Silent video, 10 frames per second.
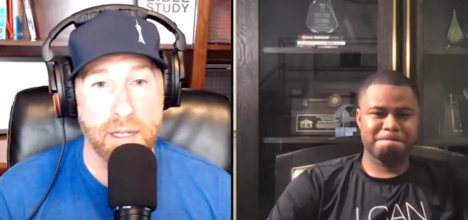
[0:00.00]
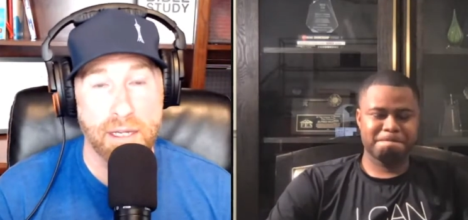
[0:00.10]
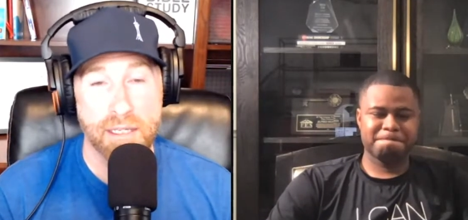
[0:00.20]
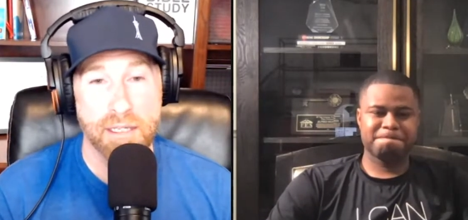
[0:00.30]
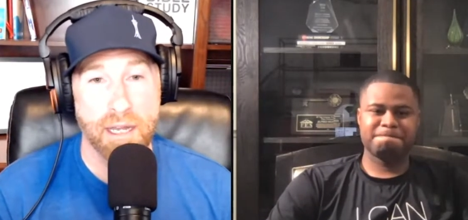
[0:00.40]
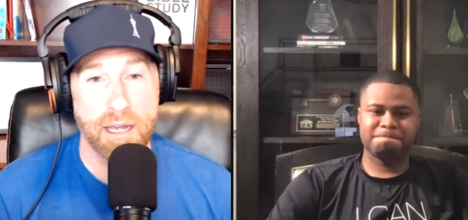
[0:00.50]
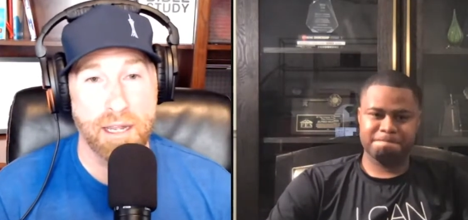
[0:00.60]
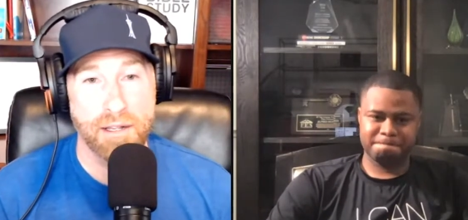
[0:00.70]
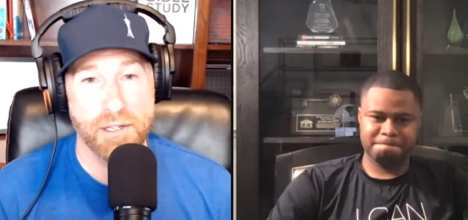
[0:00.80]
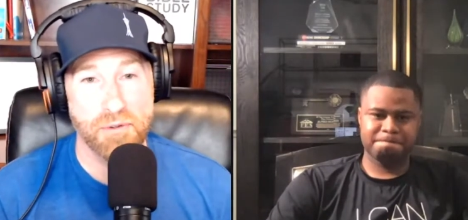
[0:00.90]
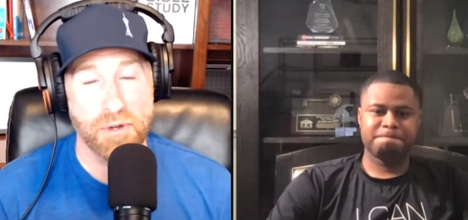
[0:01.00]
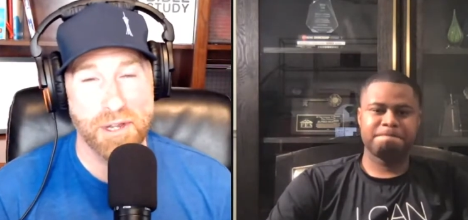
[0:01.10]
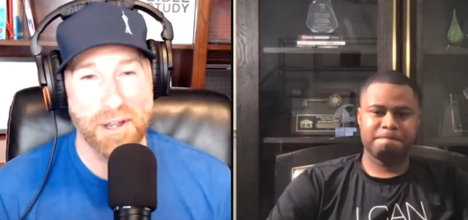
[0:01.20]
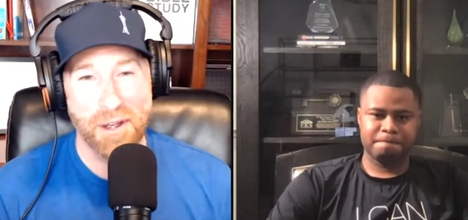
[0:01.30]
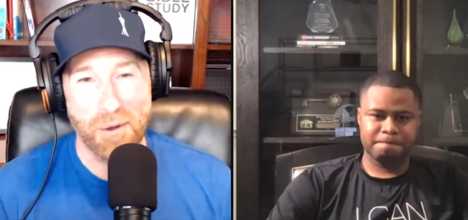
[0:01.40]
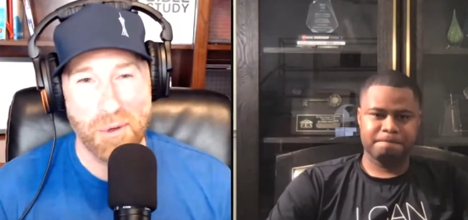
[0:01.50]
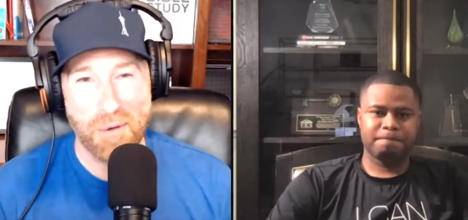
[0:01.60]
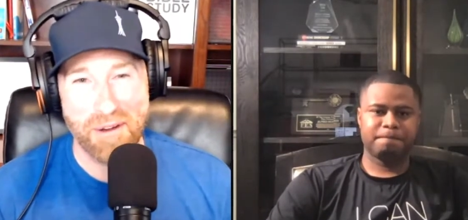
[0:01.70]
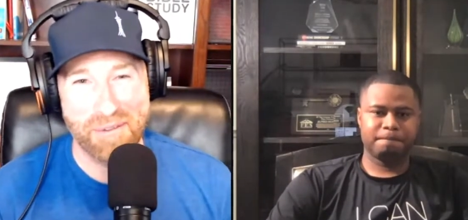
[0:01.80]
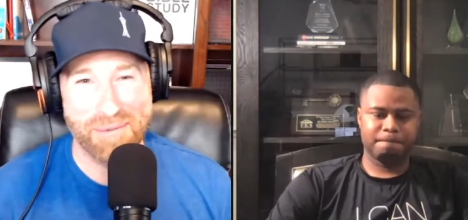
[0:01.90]
Speaker 1: And this is an industry,
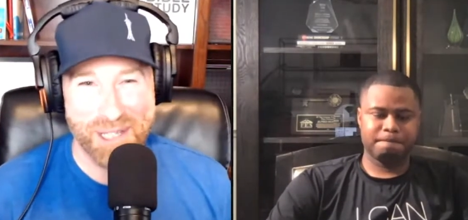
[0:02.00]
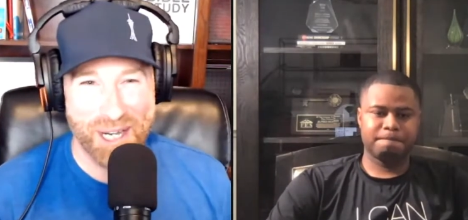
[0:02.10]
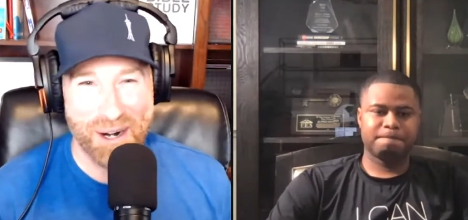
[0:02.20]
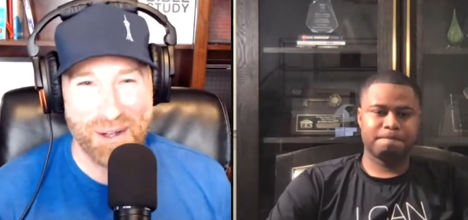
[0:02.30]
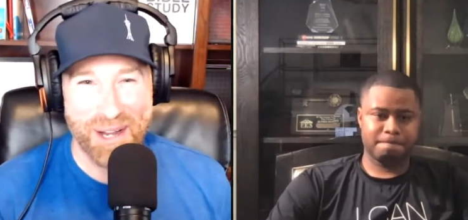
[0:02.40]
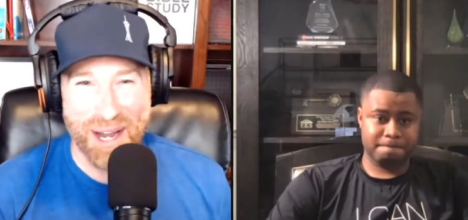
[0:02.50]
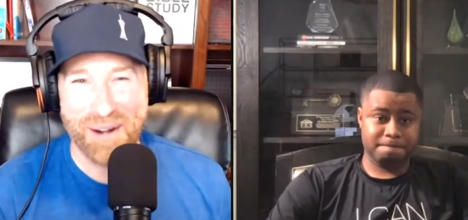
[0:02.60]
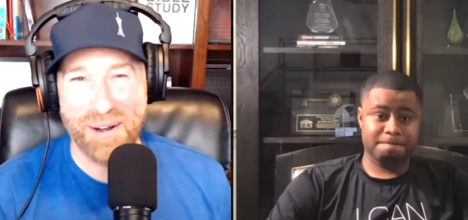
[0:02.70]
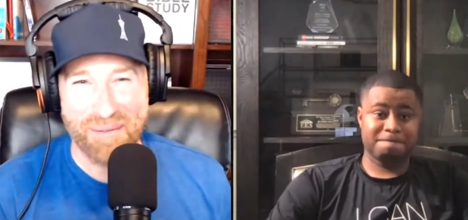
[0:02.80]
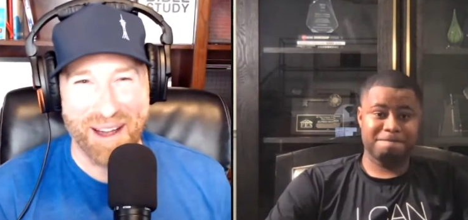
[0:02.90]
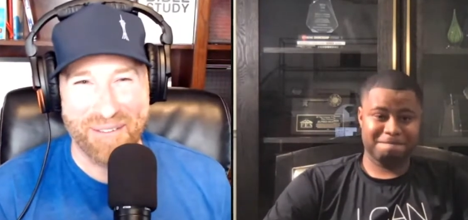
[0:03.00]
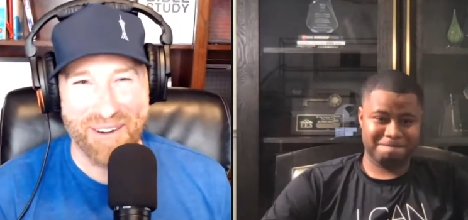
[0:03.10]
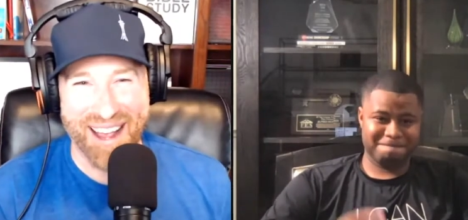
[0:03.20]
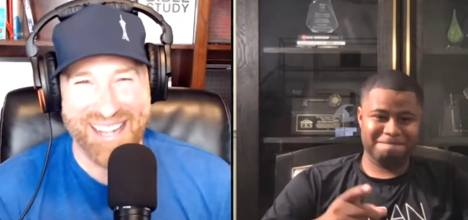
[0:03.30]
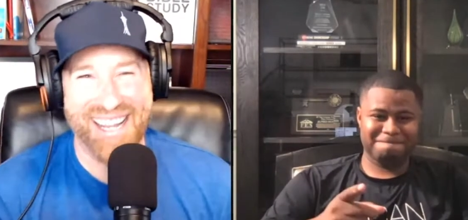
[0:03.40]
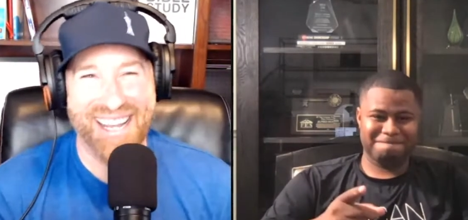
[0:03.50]
we went from zero to hero, my friend.